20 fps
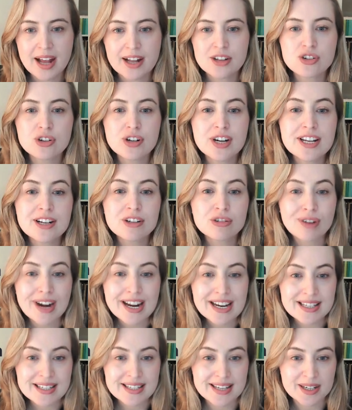A truly
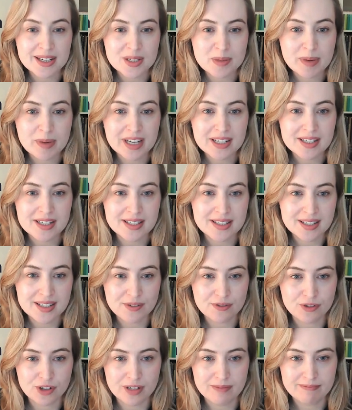great sales pitch is
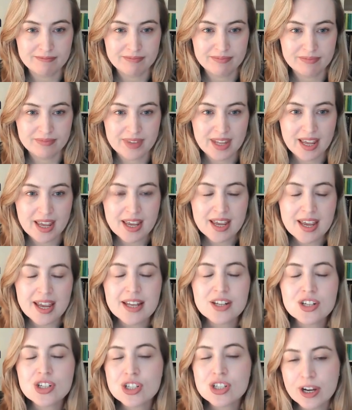different.
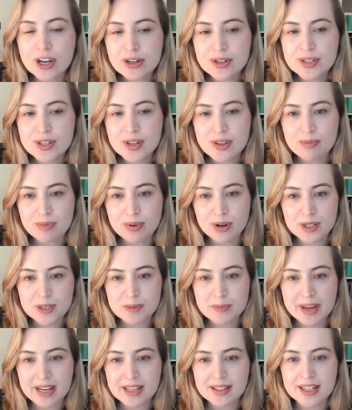It shows to the
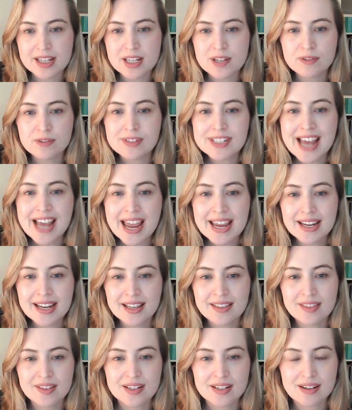prospect that you've
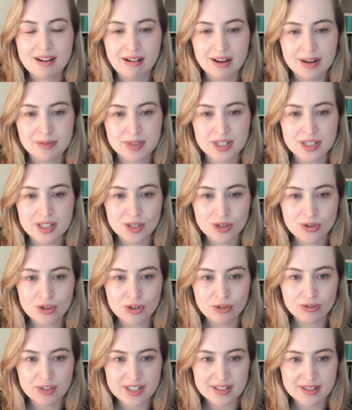taken the time to do
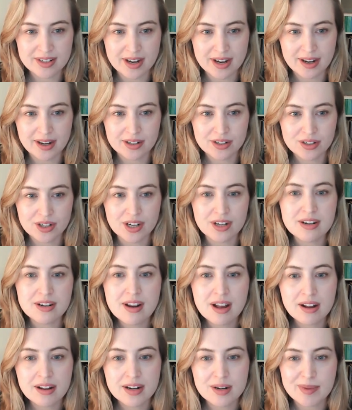your research and
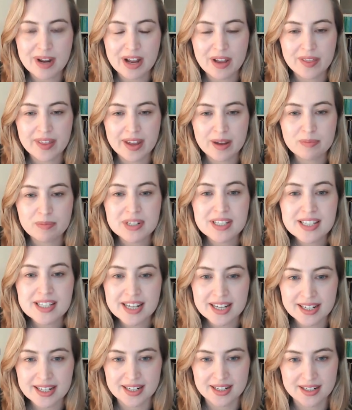learn about their
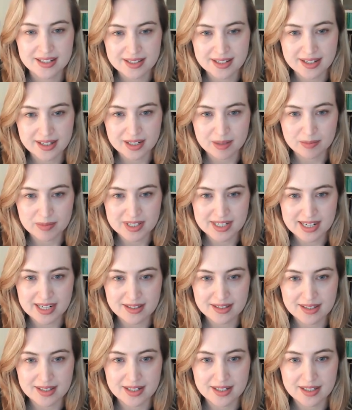particular
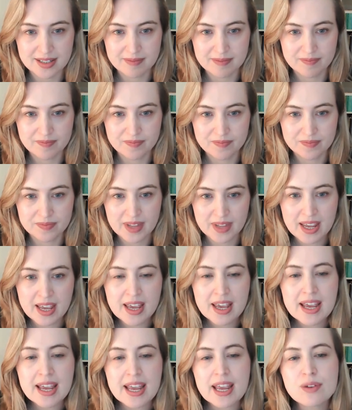circumstances.
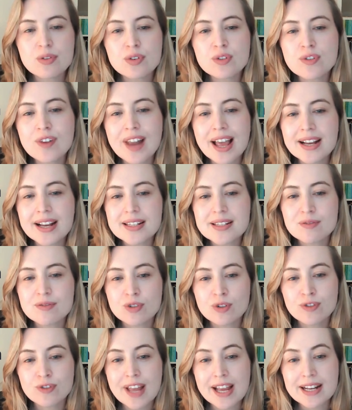It
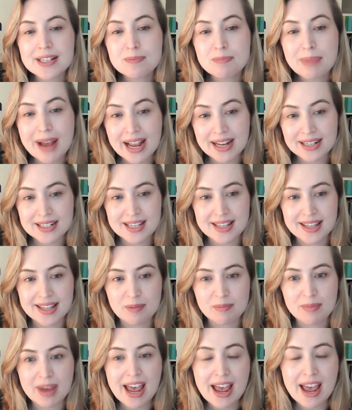reflects back to
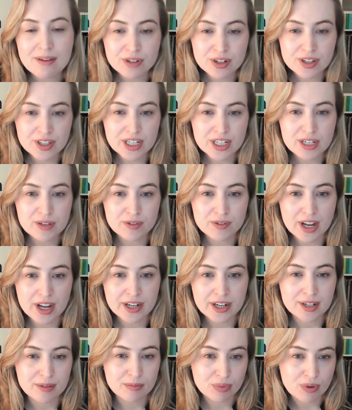them everything you've
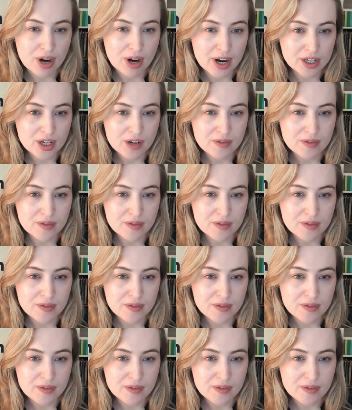learned in prior